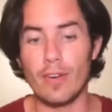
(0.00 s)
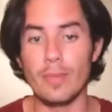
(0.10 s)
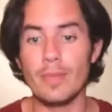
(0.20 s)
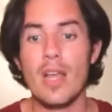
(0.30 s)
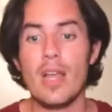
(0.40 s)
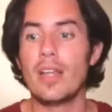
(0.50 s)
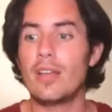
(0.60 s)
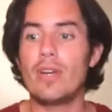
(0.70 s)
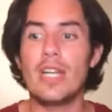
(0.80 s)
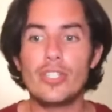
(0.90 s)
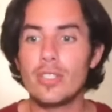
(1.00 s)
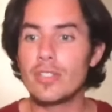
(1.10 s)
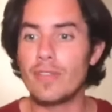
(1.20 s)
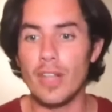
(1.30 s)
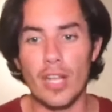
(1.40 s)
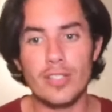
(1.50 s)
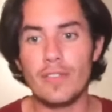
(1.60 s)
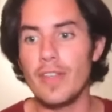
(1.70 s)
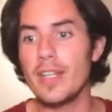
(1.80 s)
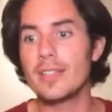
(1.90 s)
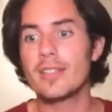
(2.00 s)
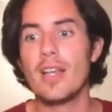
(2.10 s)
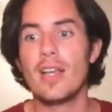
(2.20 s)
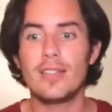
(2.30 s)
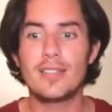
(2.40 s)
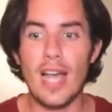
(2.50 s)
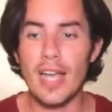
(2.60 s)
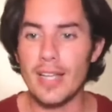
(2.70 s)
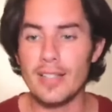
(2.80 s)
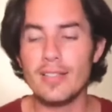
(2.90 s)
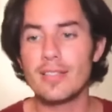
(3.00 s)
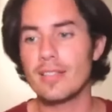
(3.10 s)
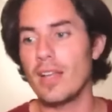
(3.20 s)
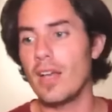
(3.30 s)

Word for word: from religions, philosophies, science,